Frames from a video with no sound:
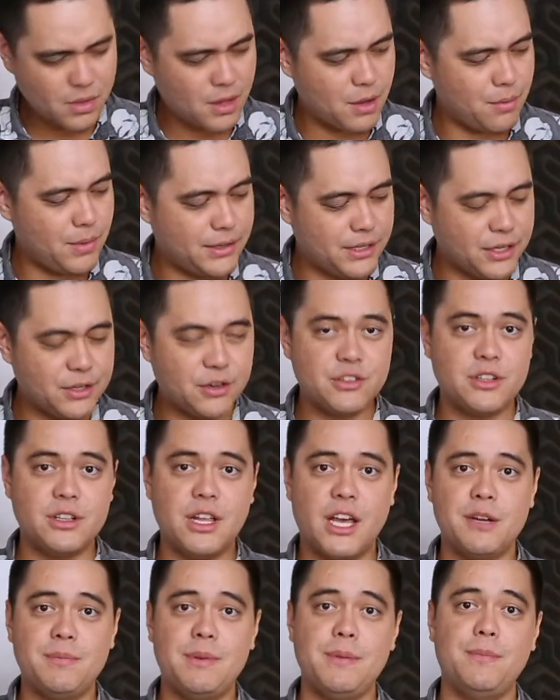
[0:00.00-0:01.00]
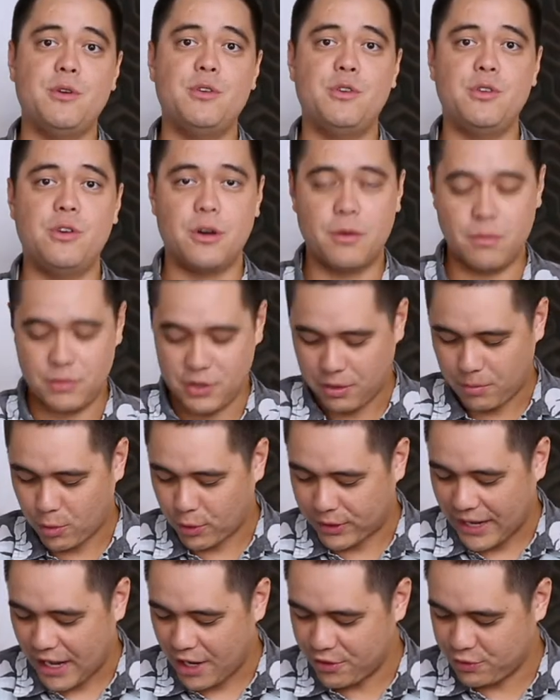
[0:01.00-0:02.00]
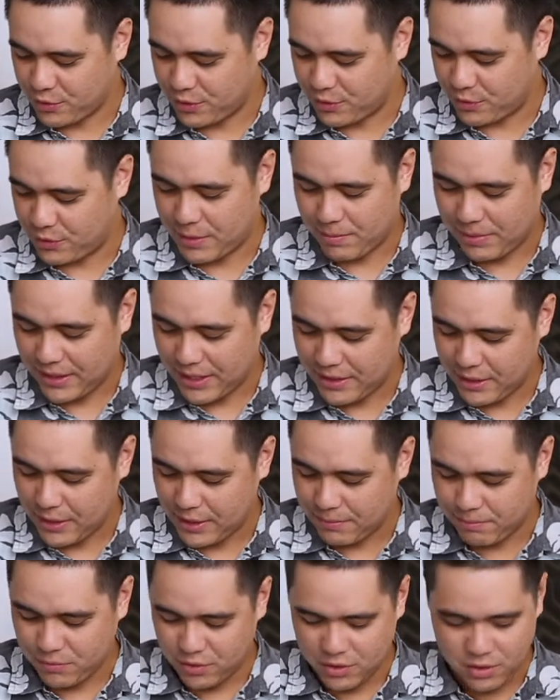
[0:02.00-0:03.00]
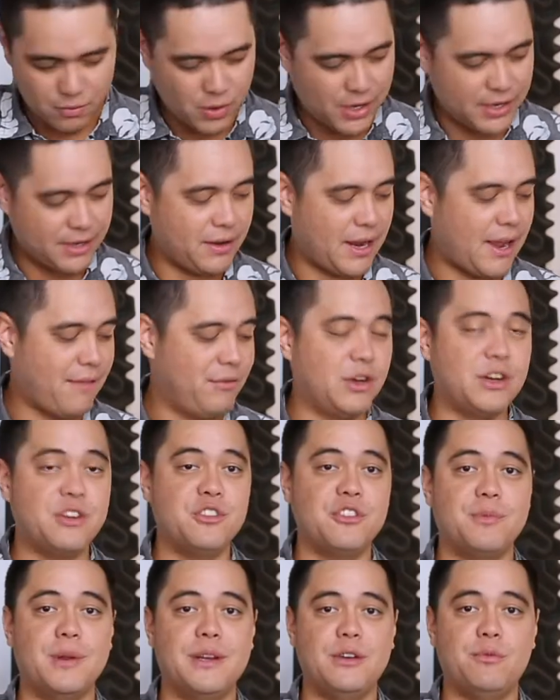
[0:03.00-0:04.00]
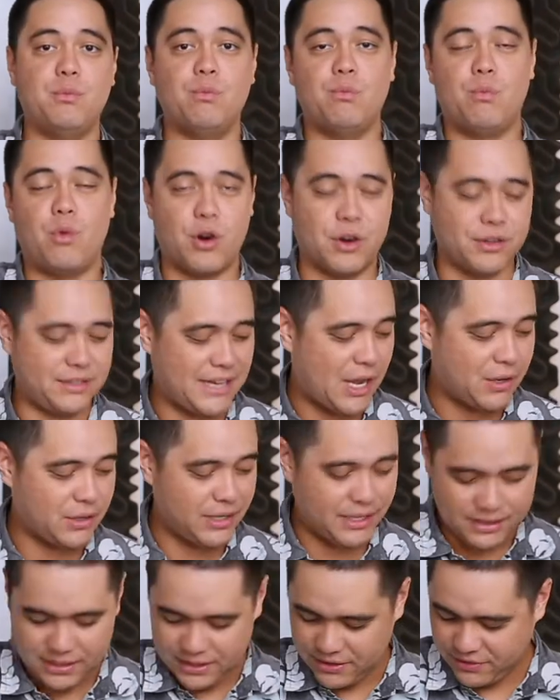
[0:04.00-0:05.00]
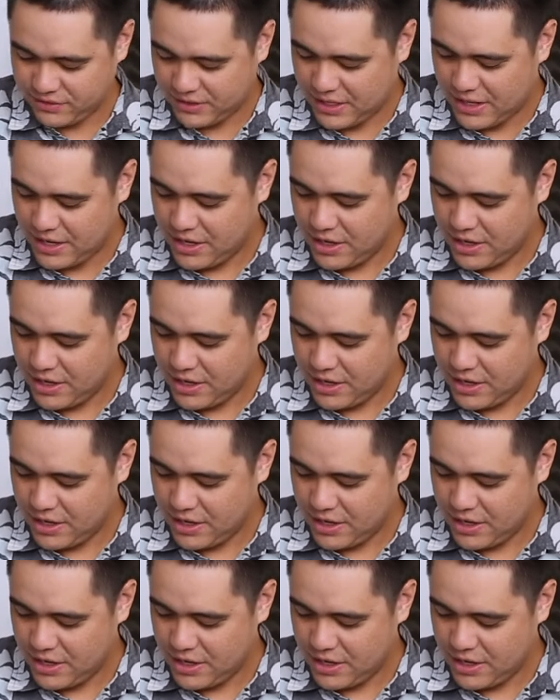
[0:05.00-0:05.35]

But then there's a lot of people who are, you know, more casual when they play. They, you know, want to have their instrument more down like this.